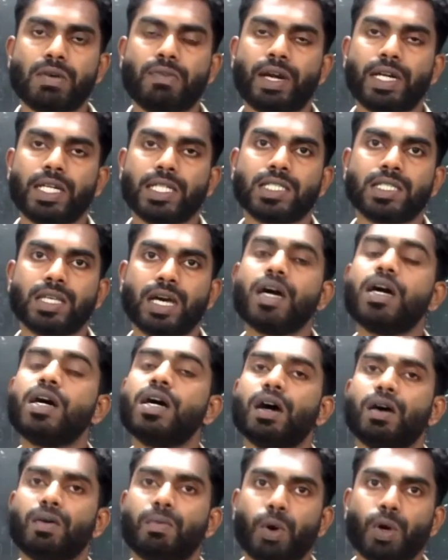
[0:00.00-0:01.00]
What is the
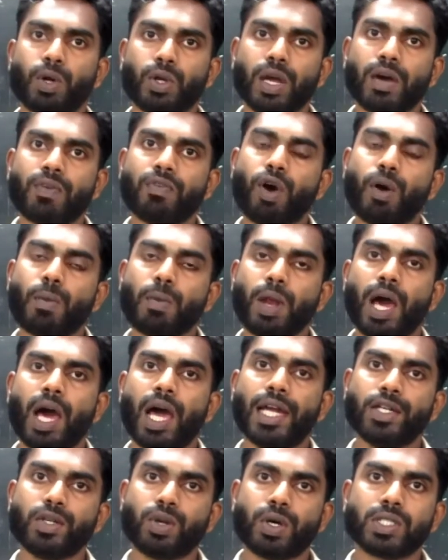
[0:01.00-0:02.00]
molecular formula
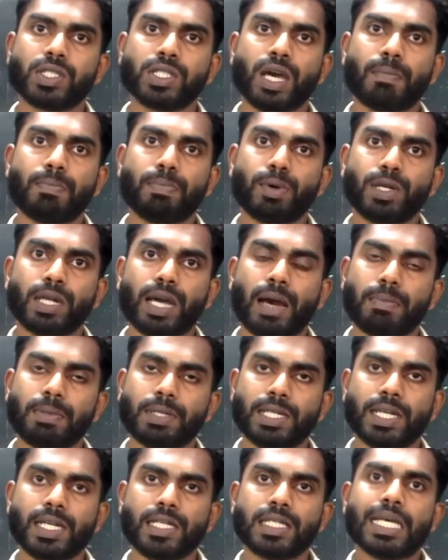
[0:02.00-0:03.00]

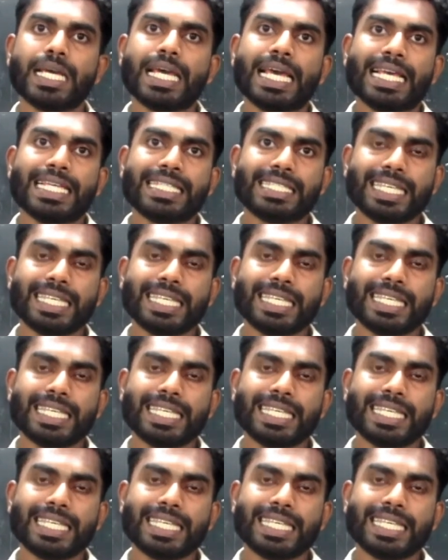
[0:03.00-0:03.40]
hydroxyapatite?